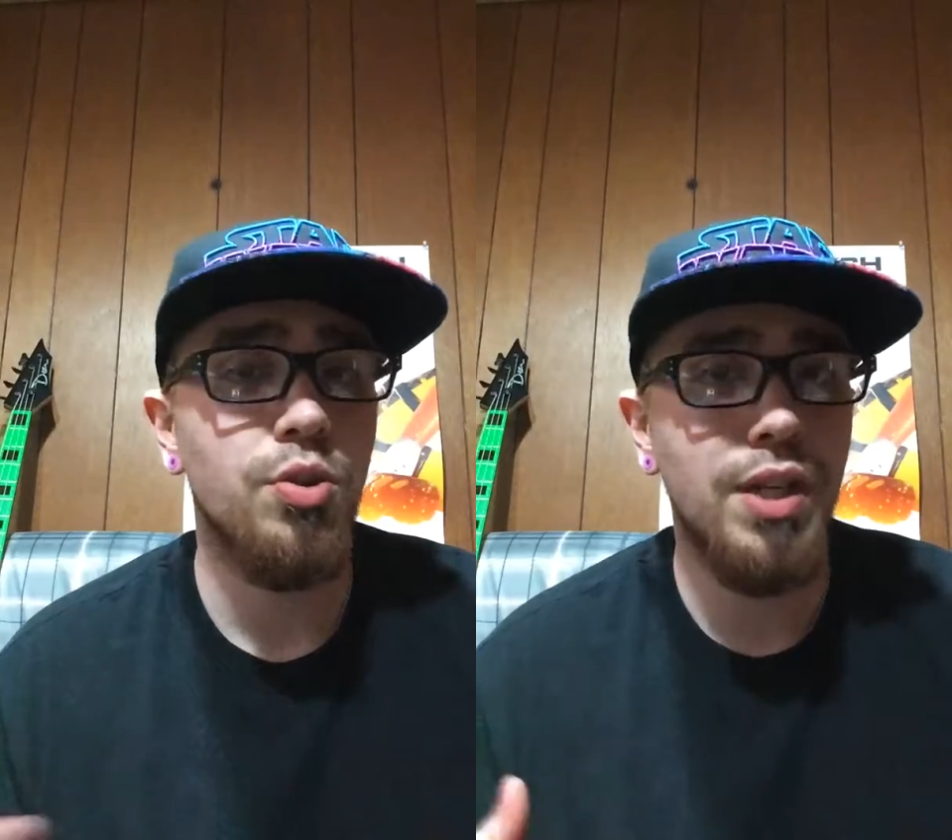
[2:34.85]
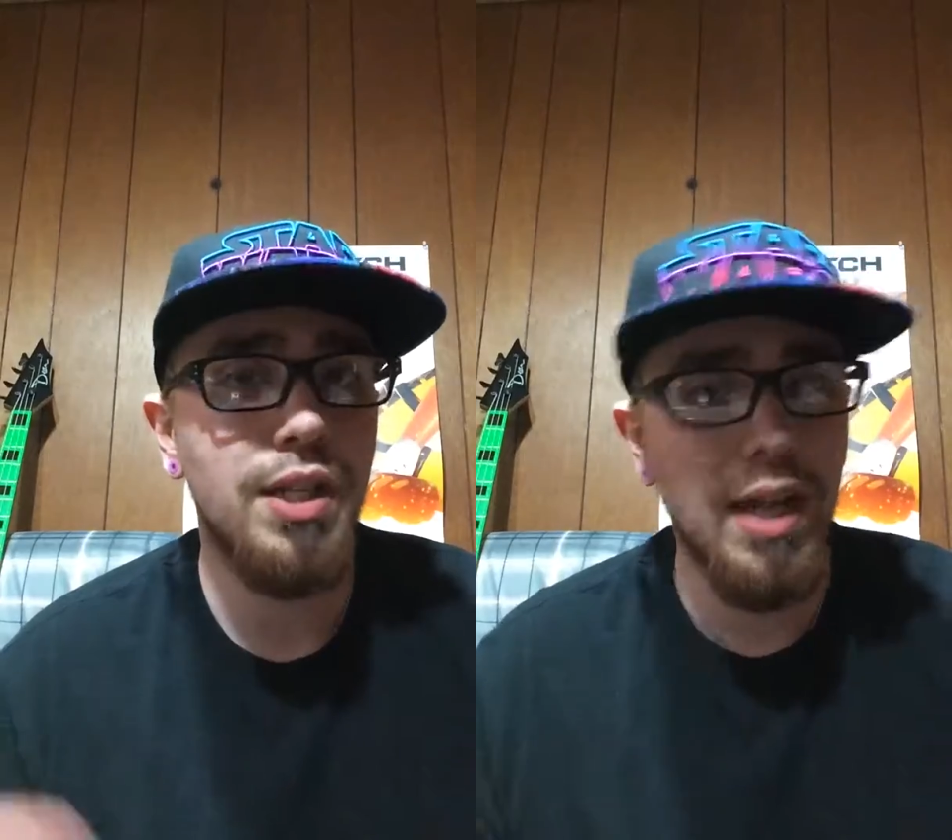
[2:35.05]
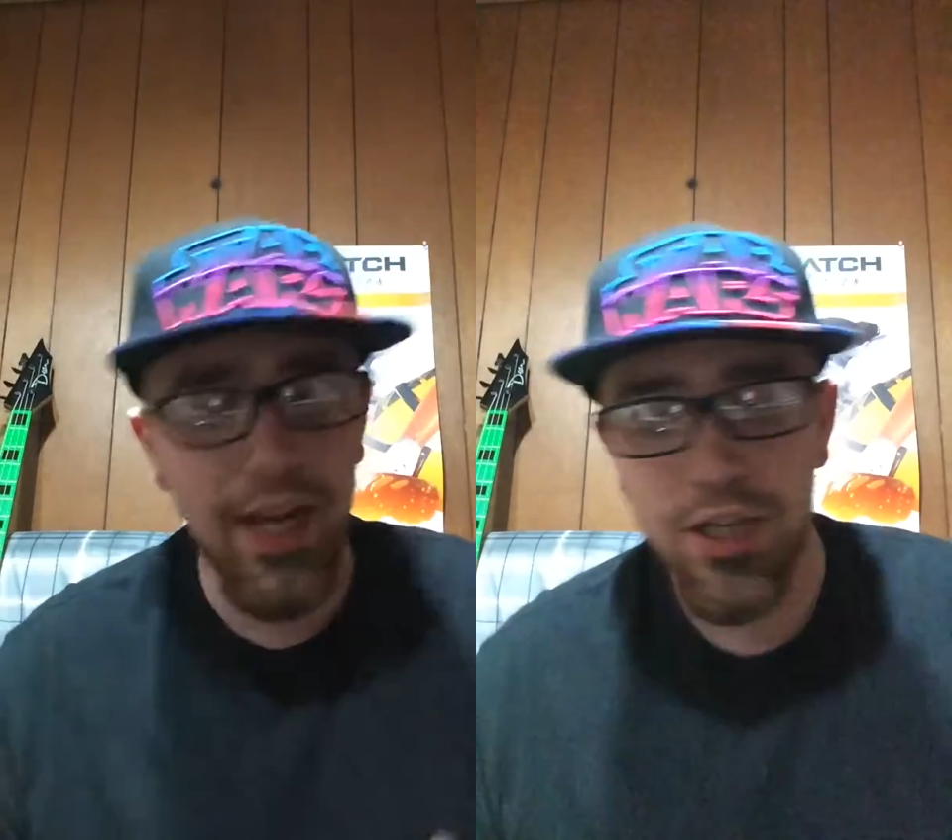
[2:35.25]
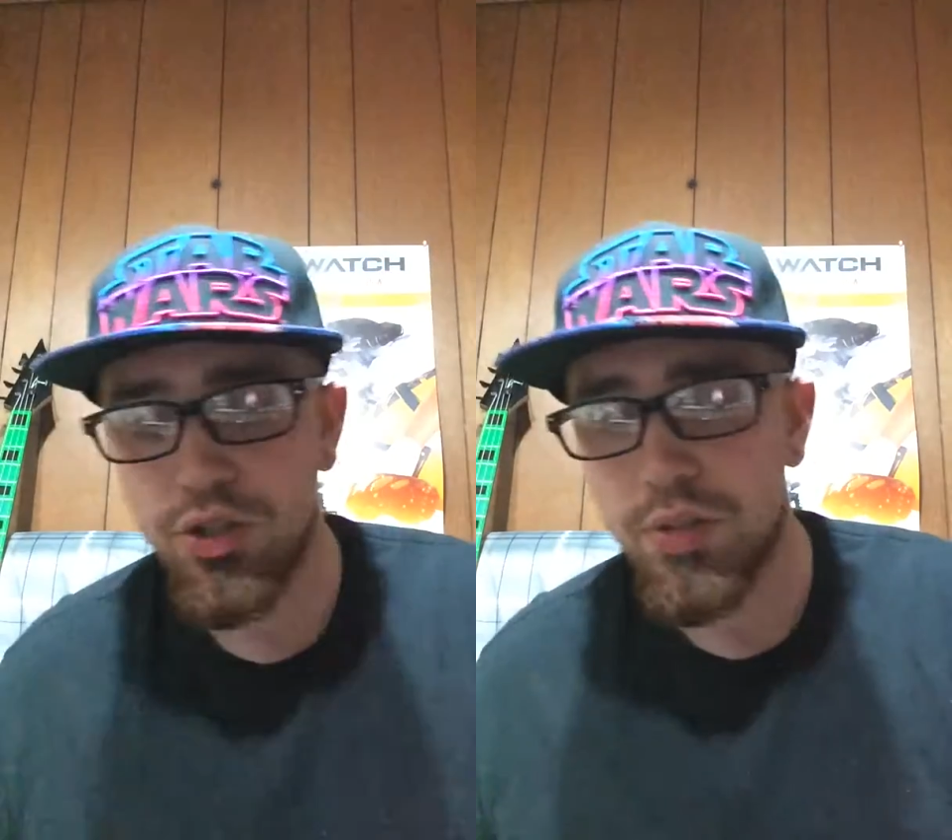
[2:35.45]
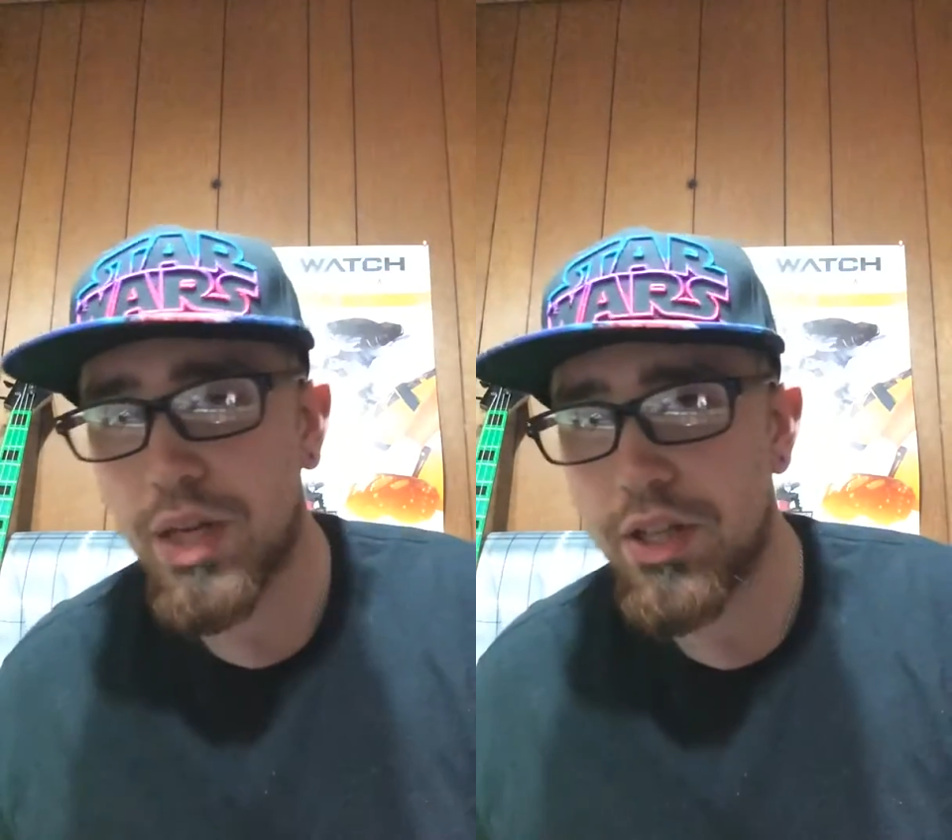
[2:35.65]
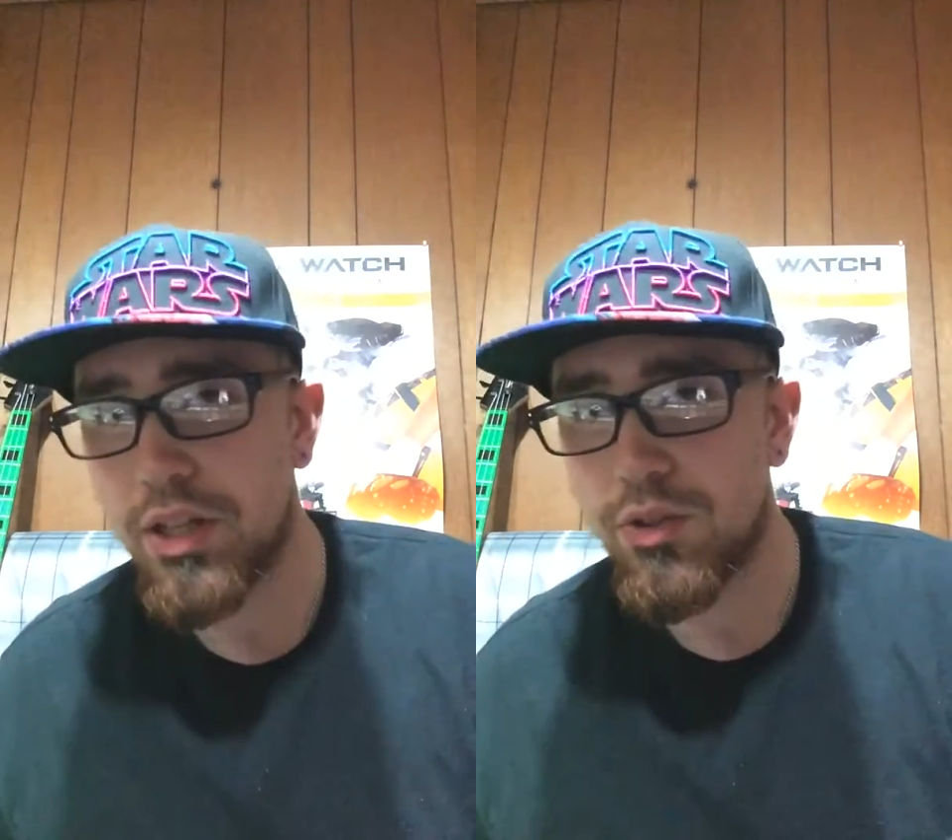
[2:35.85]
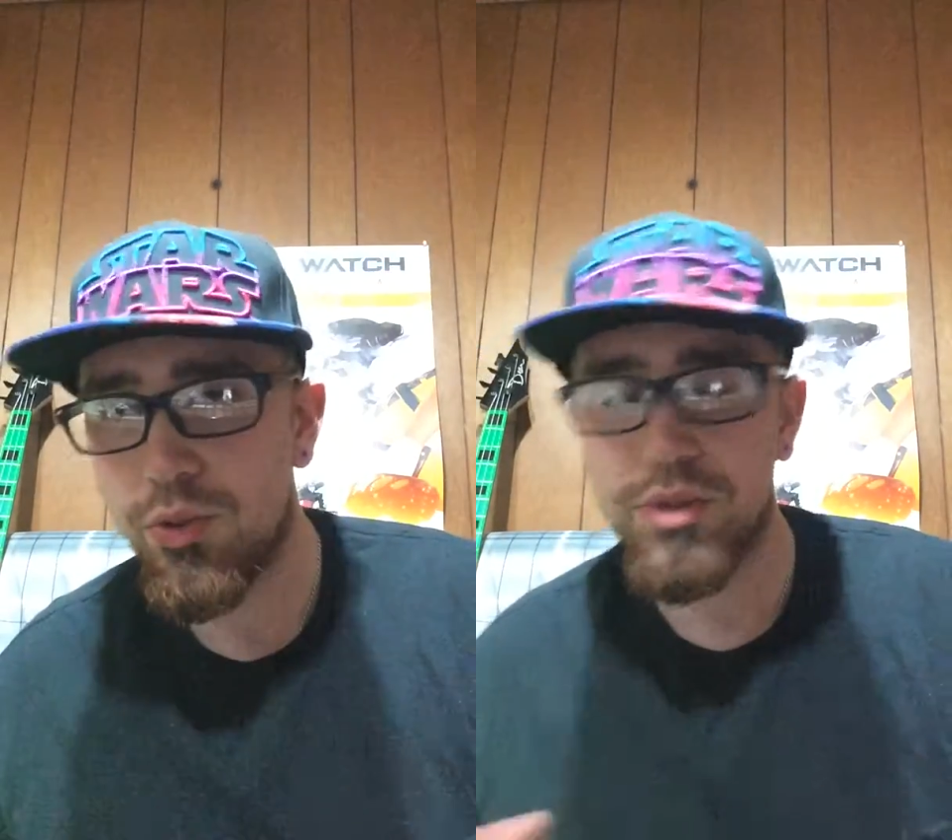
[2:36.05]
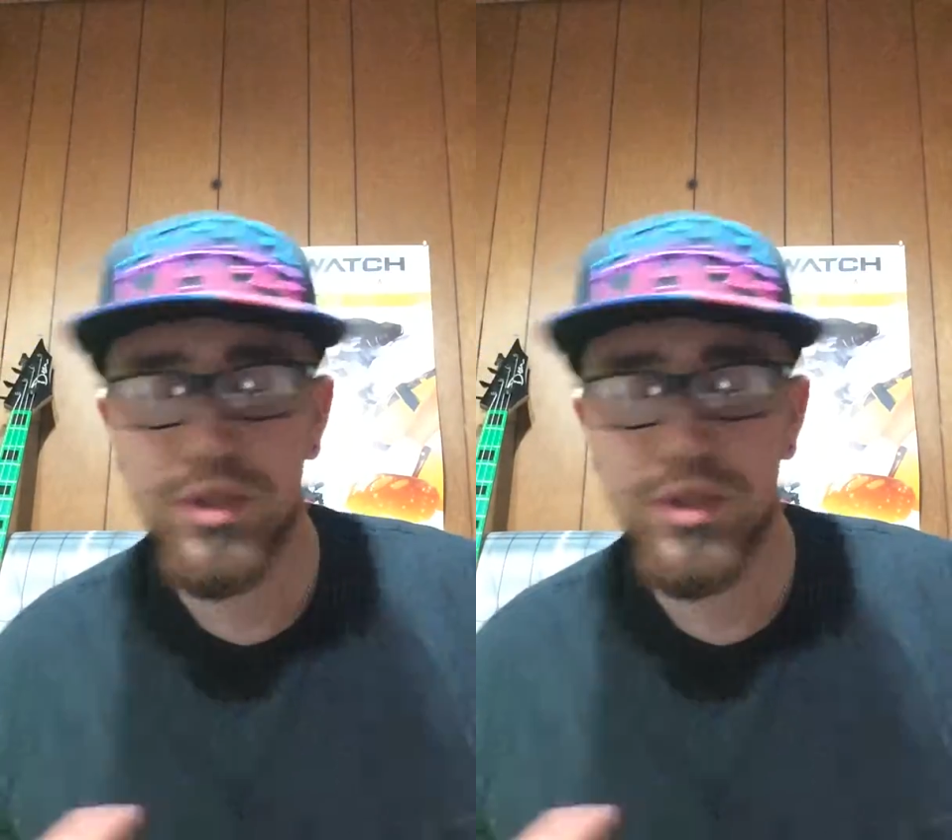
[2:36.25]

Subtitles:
I didn't actually buy the controller